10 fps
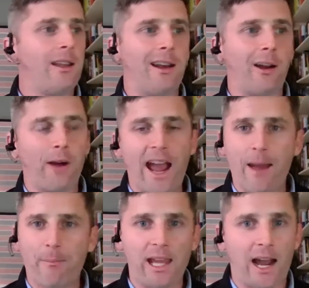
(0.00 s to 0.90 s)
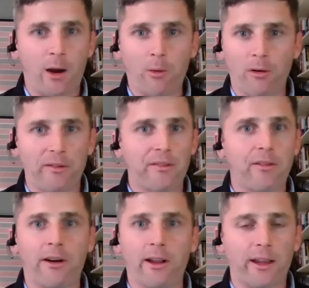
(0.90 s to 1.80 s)
you know, happy
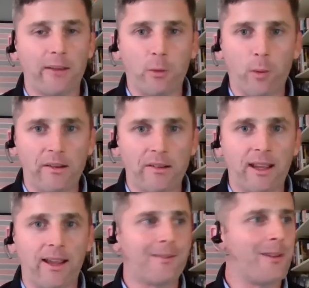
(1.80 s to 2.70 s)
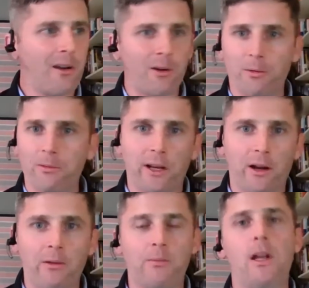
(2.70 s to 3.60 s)
hours on a given Wednesday, go, you
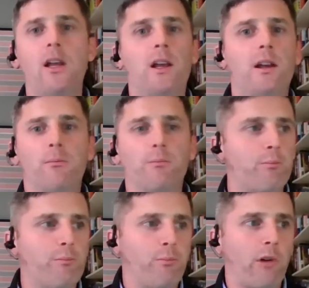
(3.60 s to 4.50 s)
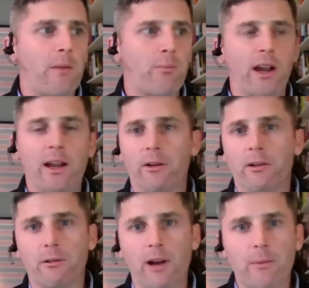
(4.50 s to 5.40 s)
know, break bread
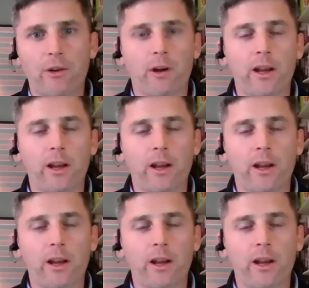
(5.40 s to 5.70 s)
or grab a